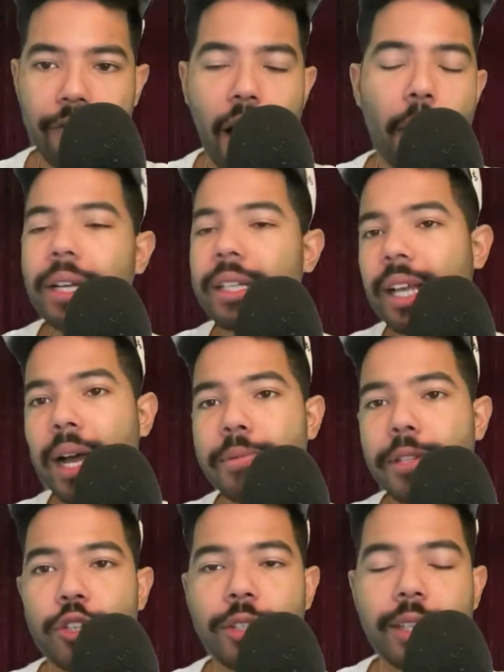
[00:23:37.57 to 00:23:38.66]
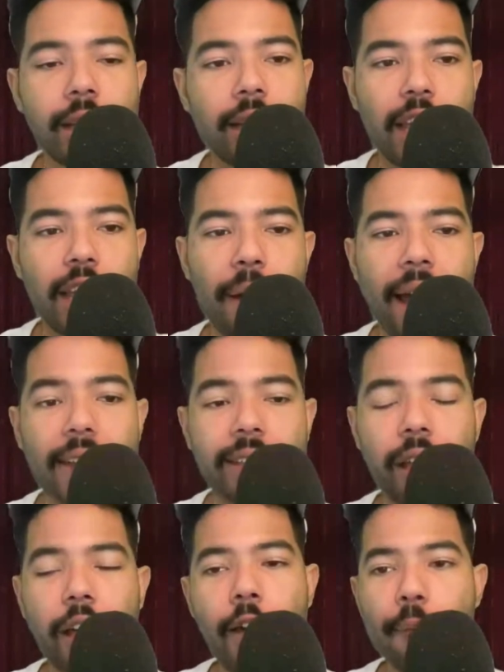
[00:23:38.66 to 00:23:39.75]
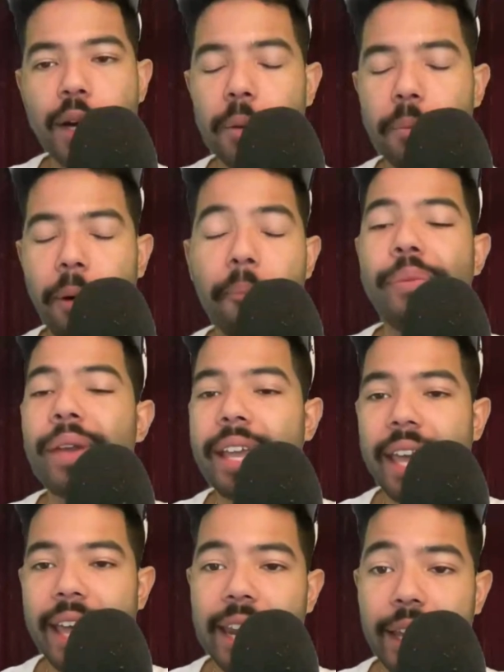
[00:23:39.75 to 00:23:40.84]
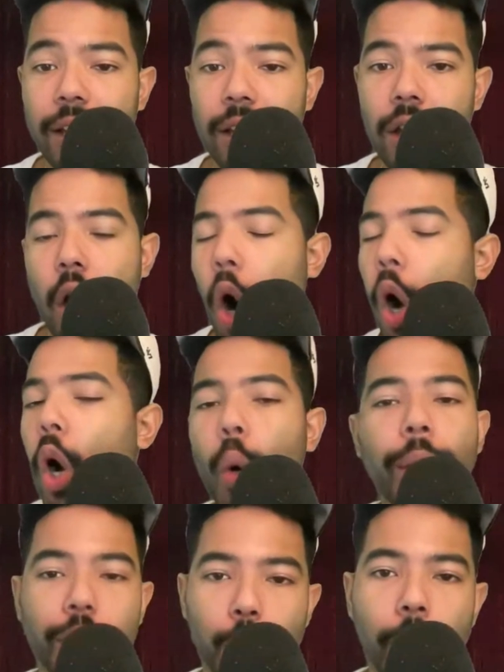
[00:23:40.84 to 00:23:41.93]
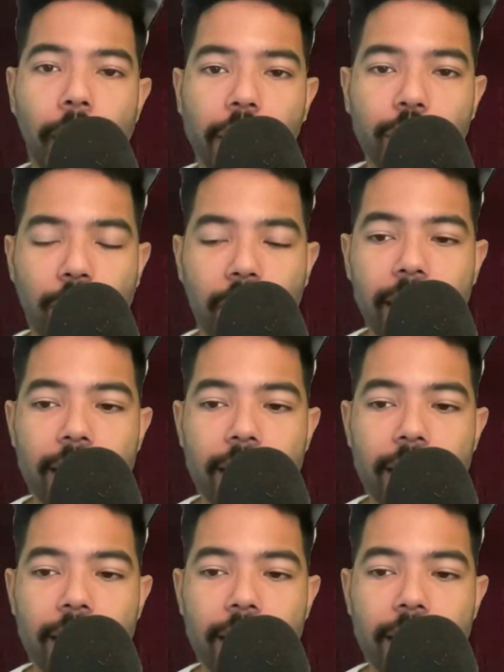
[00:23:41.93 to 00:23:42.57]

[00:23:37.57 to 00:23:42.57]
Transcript: How many times did you see a D-backs put up a big inning all with two outs, right?